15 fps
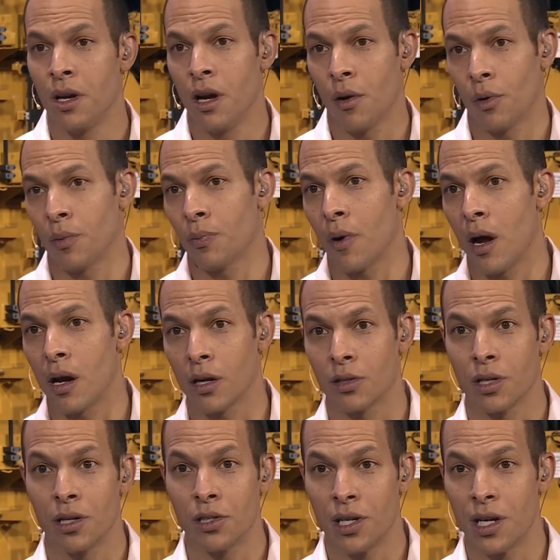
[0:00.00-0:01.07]
with products
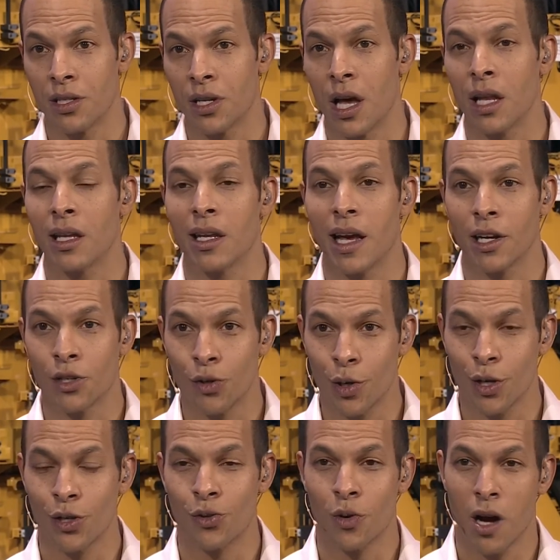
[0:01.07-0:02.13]
such as
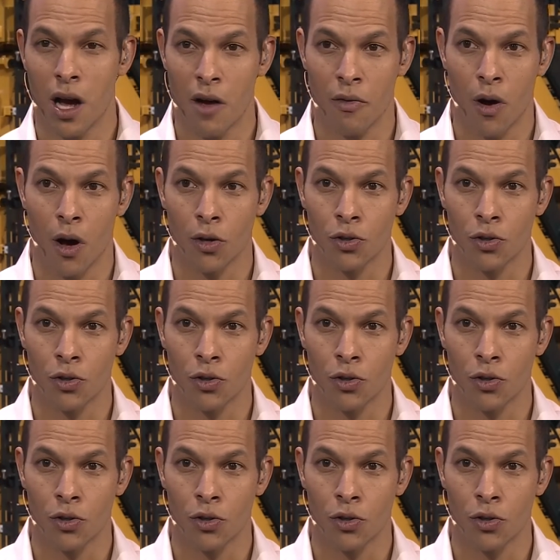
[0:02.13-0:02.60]
electric drive haul